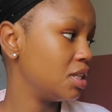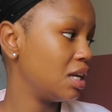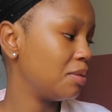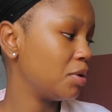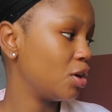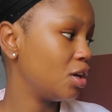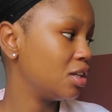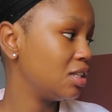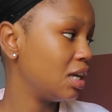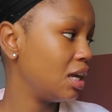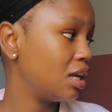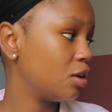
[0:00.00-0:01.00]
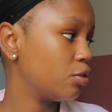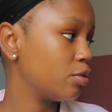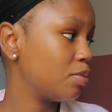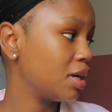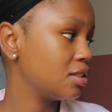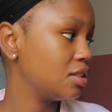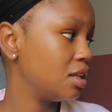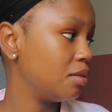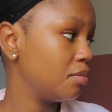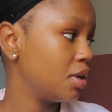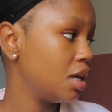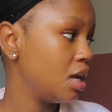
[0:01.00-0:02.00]
that I'm on holiday and I'll reply to
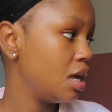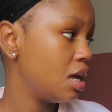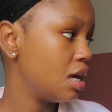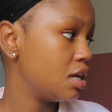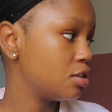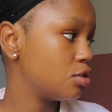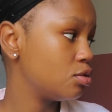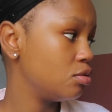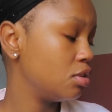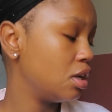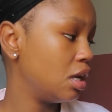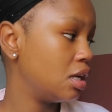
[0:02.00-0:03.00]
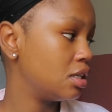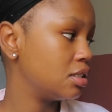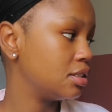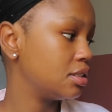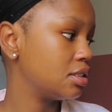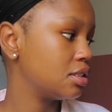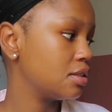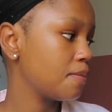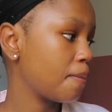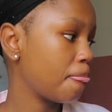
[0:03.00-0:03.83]
them as soon as